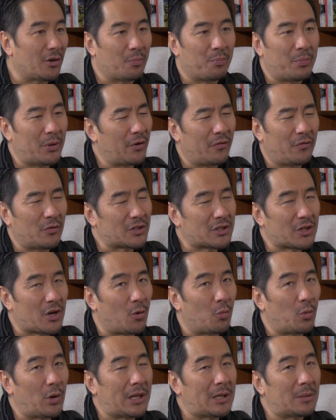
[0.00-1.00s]
beautiful
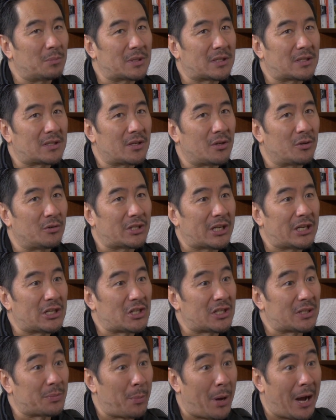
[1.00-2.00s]
Scott Williams, who
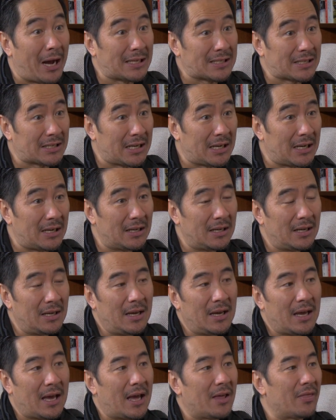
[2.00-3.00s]
teaches Meisner,
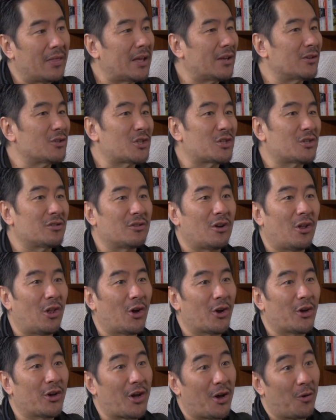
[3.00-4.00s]
and then not
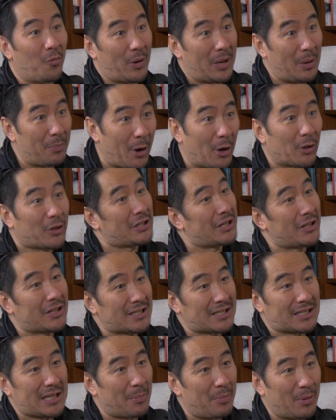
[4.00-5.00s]
long ago we both did the
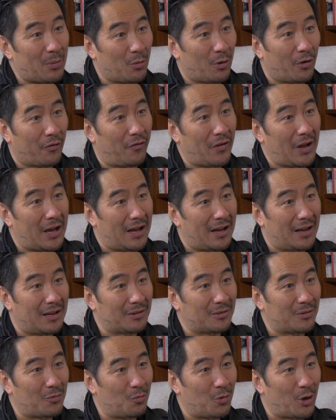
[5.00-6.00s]

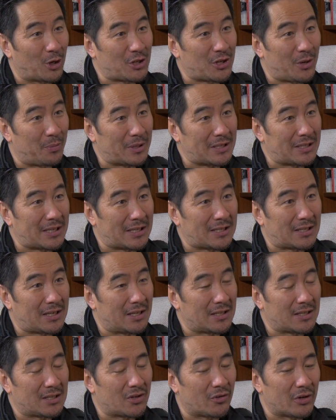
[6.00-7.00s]
Steppenwolf workshop at
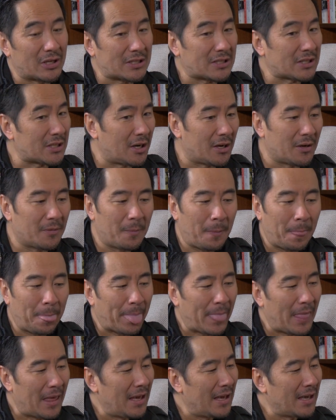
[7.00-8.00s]
16th Street. So
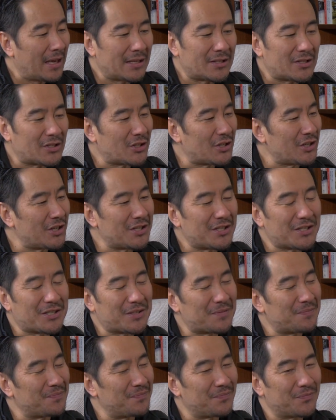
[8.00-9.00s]
it's just